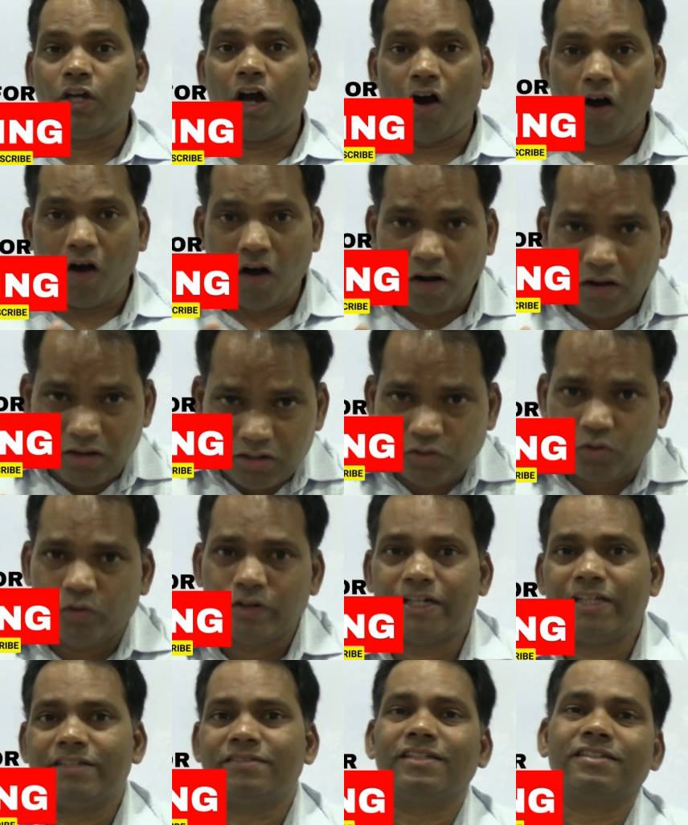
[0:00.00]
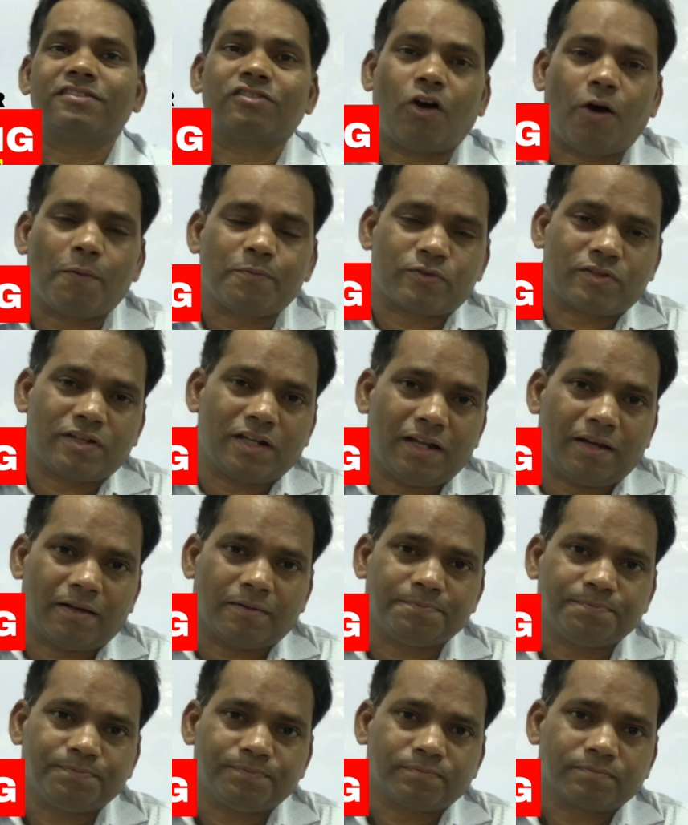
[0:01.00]
the all 26
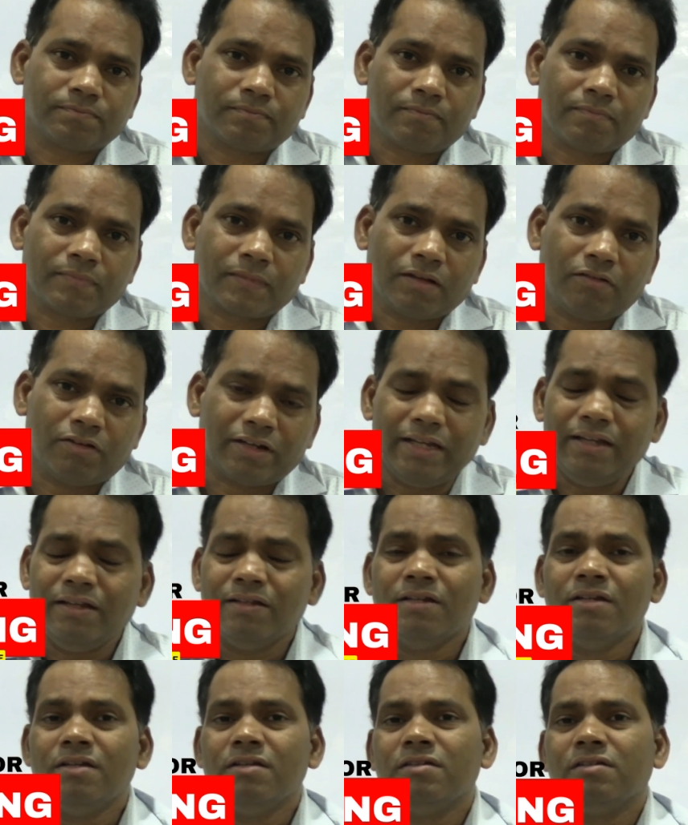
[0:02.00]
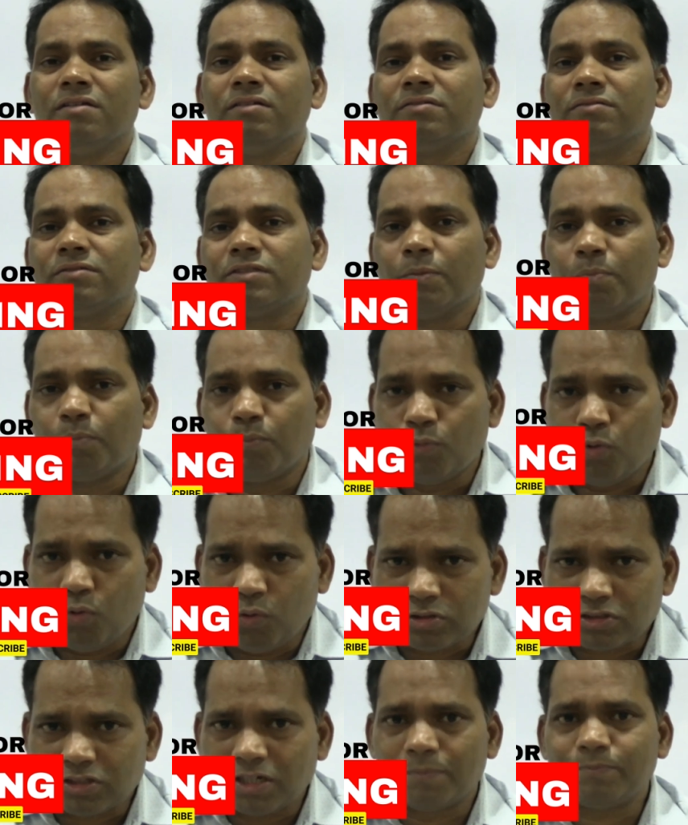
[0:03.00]
optional, okay, the
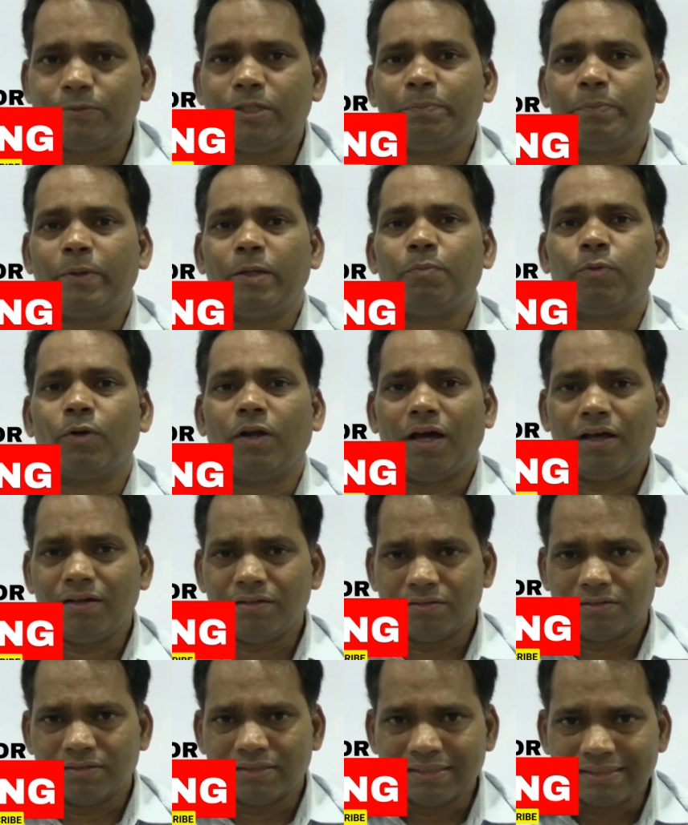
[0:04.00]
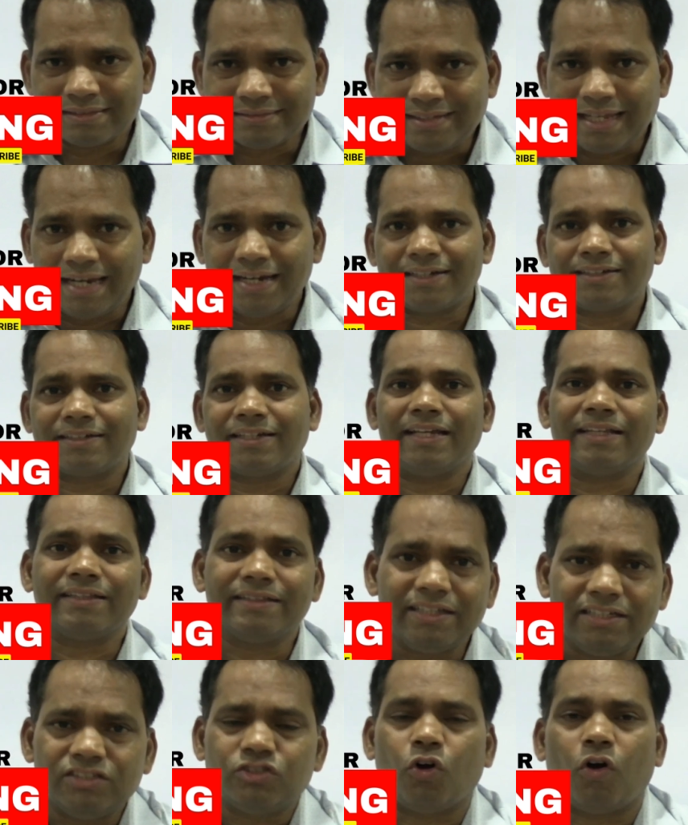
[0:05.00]
most of the people are selecting
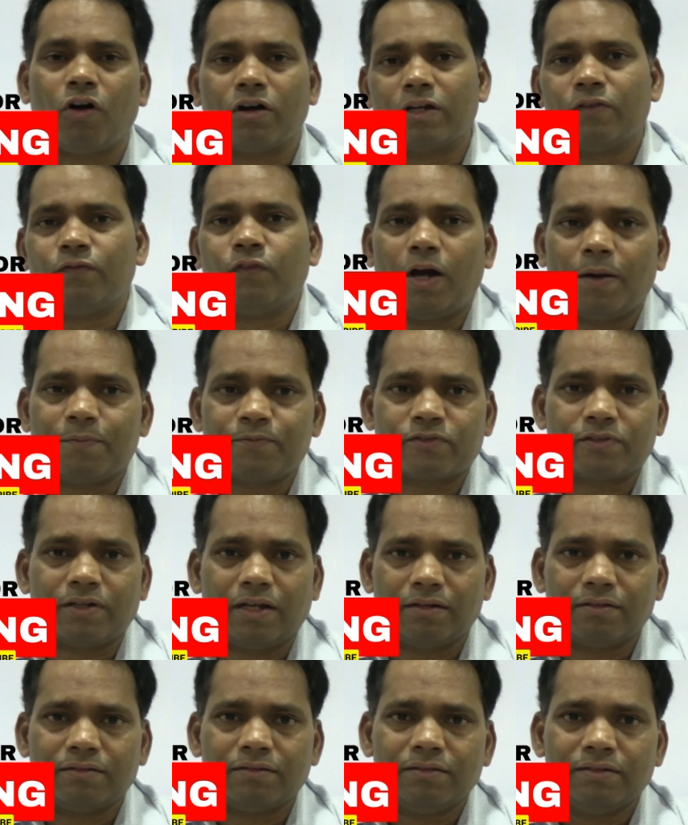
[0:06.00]
the geography optional.